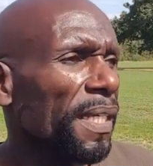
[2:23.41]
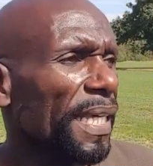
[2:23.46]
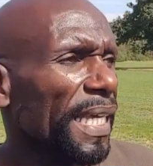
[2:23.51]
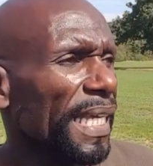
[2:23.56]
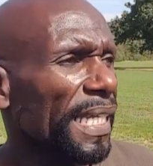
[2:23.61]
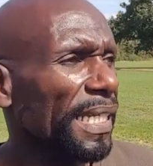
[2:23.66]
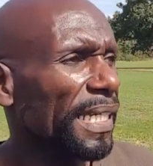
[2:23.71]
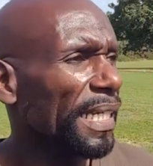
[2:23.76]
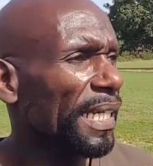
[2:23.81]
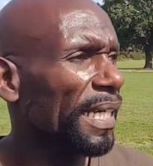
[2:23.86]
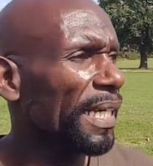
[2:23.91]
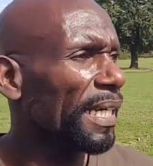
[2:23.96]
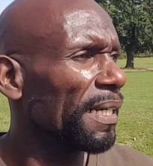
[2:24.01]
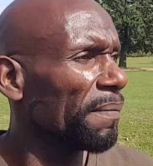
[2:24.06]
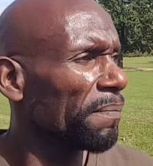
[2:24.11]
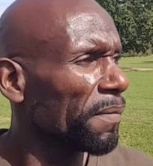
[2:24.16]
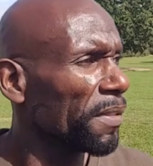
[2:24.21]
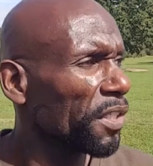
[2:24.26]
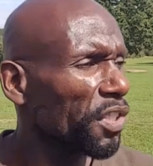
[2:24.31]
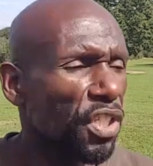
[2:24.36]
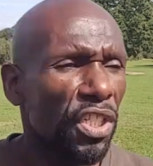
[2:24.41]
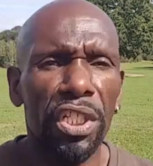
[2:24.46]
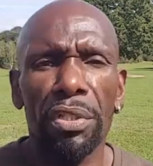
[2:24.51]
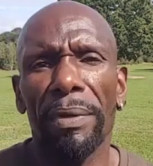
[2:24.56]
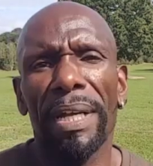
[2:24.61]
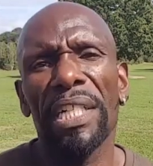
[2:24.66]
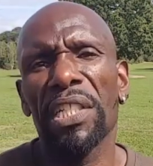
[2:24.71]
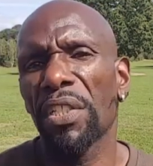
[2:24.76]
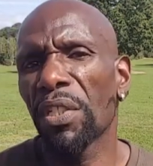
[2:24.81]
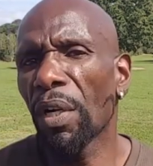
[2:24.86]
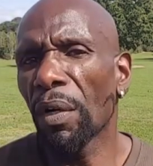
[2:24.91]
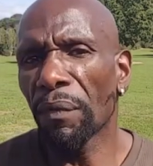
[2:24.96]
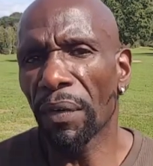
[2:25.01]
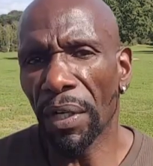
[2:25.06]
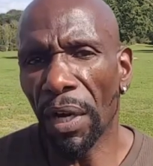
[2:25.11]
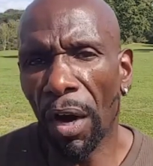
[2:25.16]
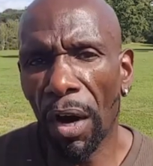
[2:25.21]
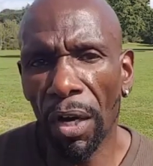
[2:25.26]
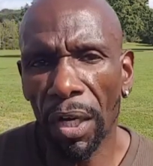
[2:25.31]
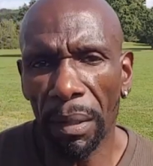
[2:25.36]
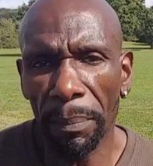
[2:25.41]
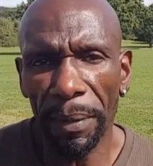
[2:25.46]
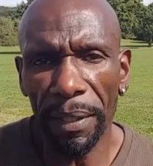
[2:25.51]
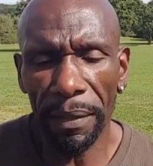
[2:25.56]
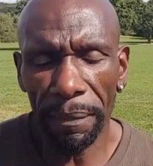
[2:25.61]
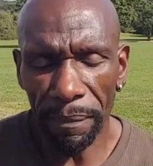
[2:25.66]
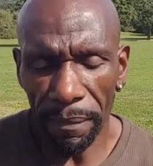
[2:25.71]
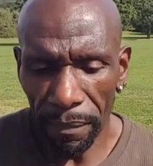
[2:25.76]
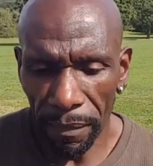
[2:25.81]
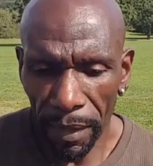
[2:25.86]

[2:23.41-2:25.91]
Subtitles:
in the situation of an argument,